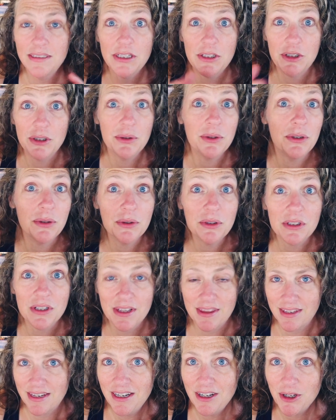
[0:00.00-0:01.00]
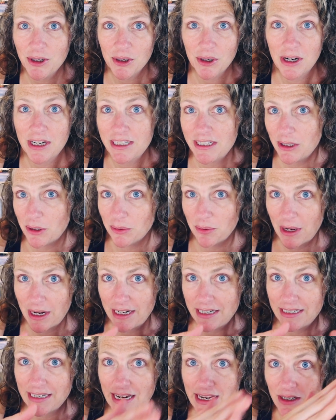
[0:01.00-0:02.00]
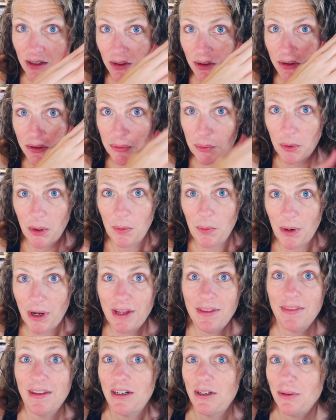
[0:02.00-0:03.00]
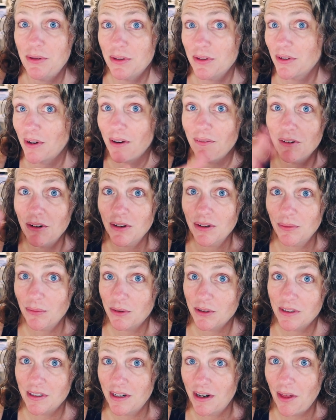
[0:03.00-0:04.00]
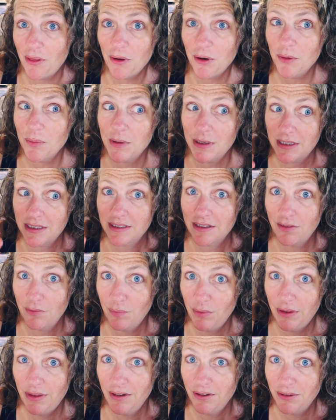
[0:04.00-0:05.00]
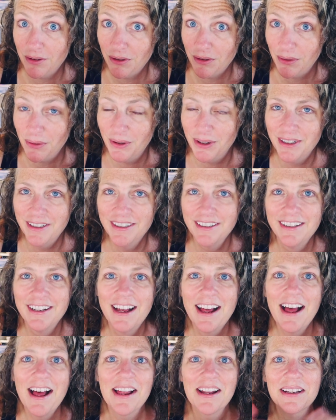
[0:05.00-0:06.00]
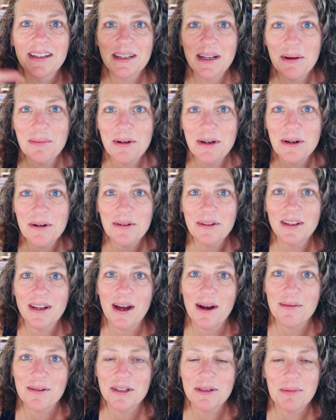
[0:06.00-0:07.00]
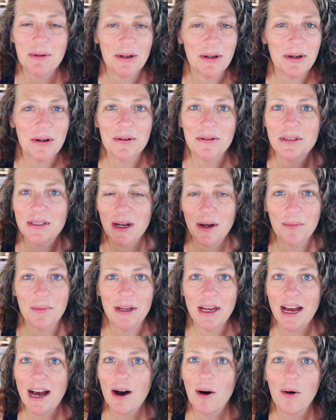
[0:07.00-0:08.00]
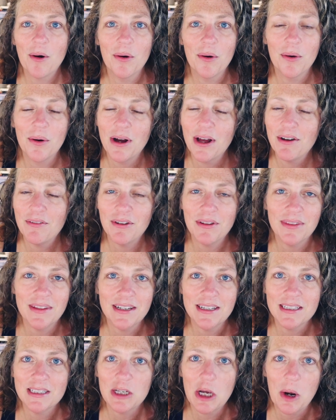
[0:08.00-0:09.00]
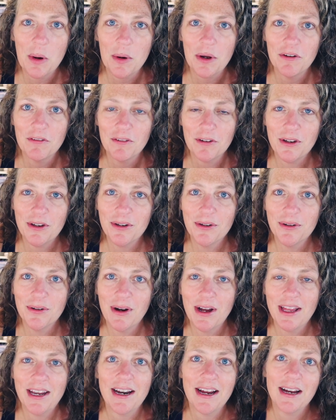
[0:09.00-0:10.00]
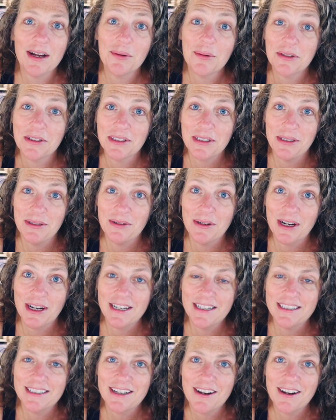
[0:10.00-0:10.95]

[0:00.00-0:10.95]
did you used to think your ideal writing day looked one way and then you discovered it was another? Because I've been there too. Let me know in the comments below. Tell me how everything is going for you, and I will see you guys